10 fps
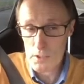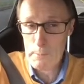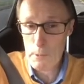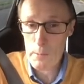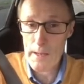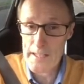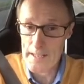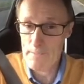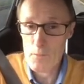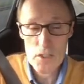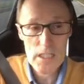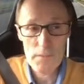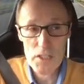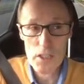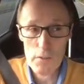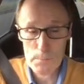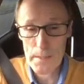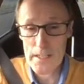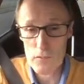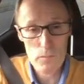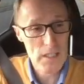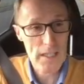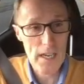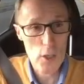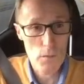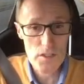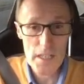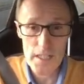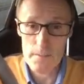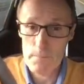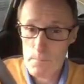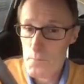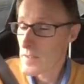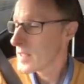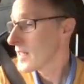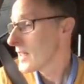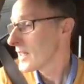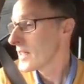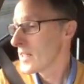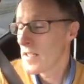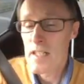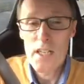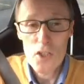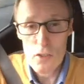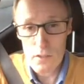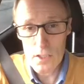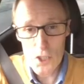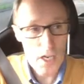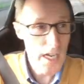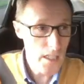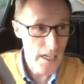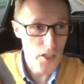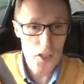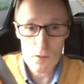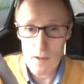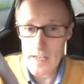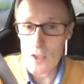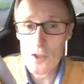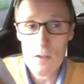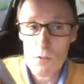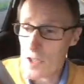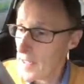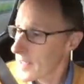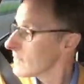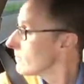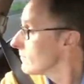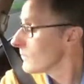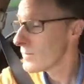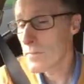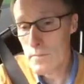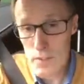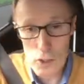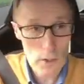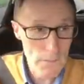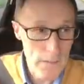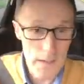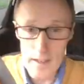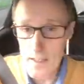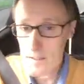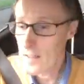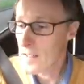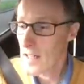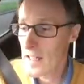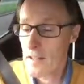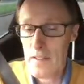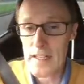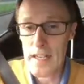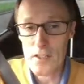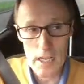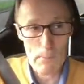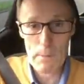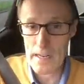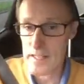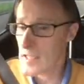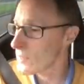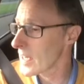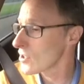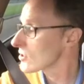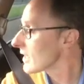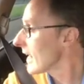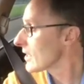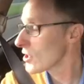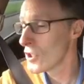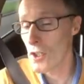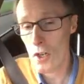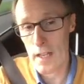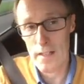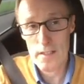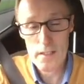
when you pull back in to give yourself space from the car you're overtaking. So I'm going to change lanes to the right, so I'm checking. There's nothing there. And the thing is, I'm planning these things nice and early,